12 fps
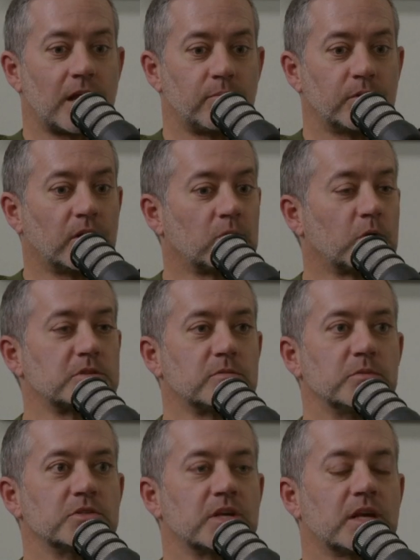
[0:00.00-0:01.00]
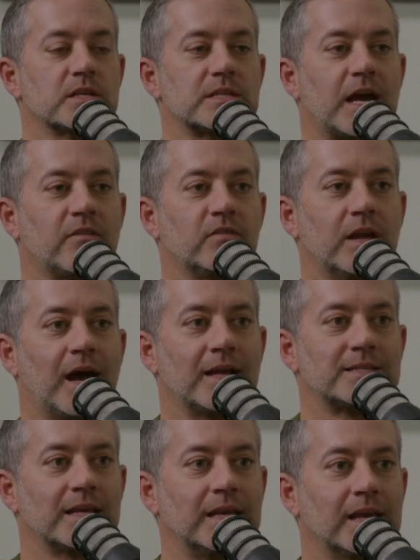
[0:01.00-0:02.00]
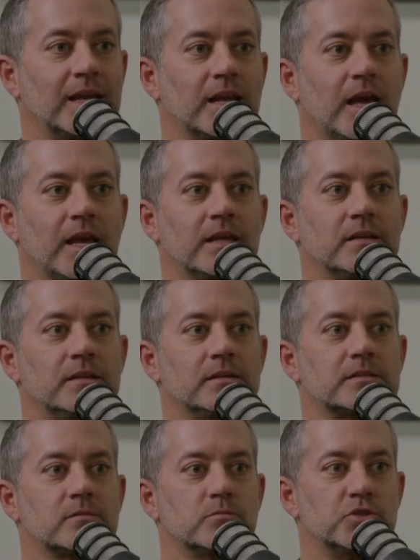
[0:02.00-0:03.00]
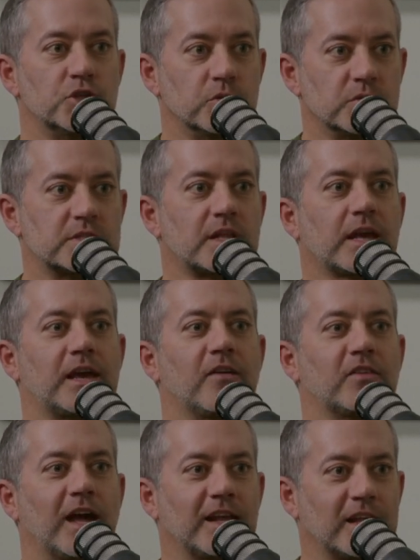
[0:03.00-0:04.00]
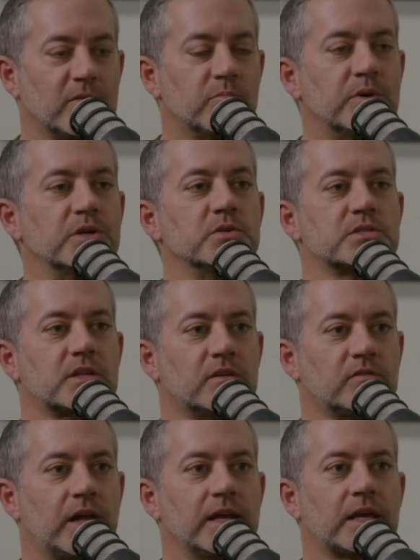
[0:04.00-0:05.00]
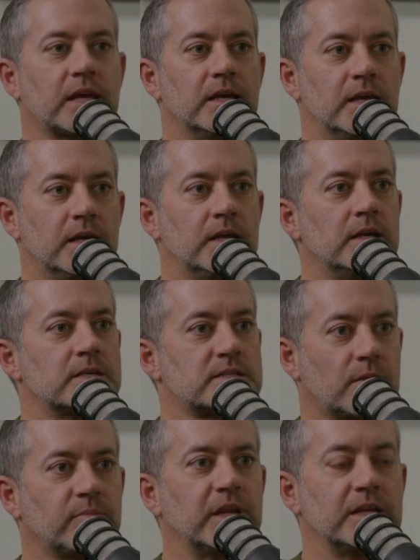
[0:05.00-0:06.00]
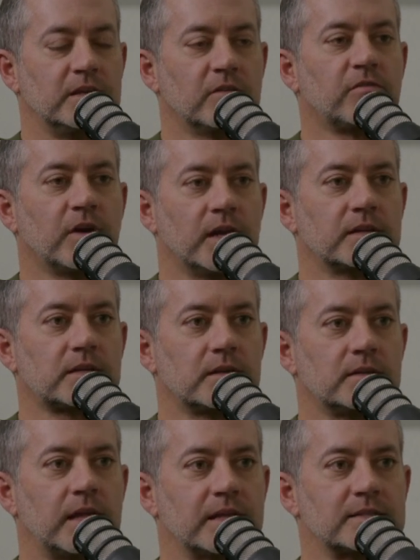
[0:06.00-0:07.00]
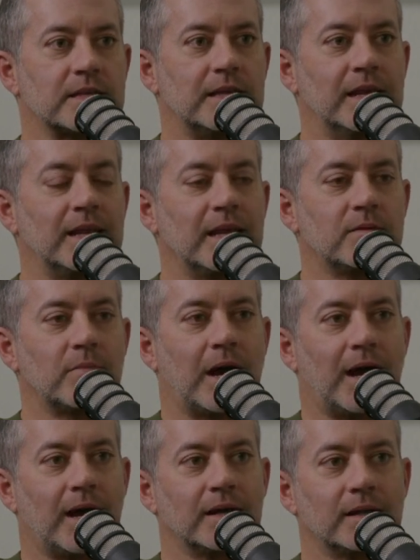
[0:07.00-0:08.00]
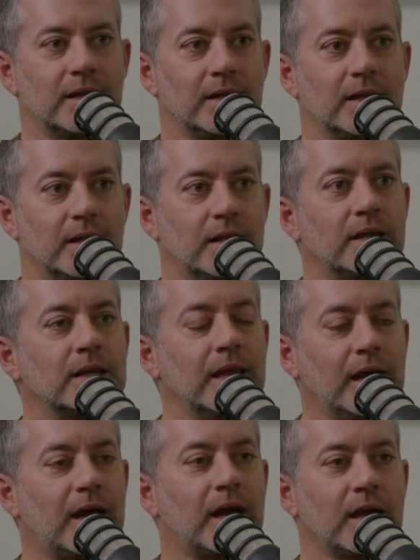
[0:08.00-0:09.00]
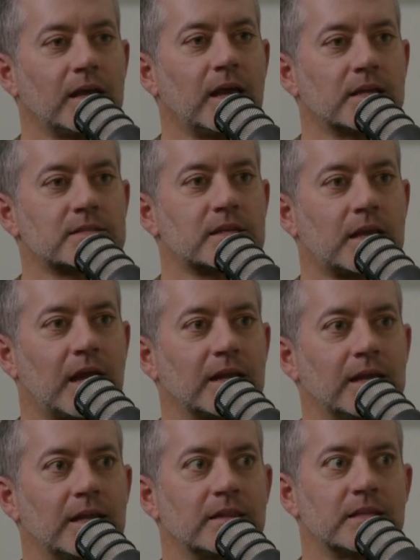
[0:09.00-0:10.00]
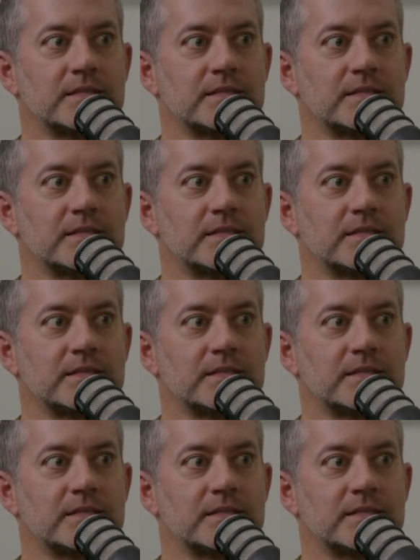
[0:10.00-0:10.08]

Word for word: i put on worship music because oh, i've got to get a some juice like yes. i've got to get a boost of like something different yeah we need something getting to my rewire yeah yeah it's kind of getting day. the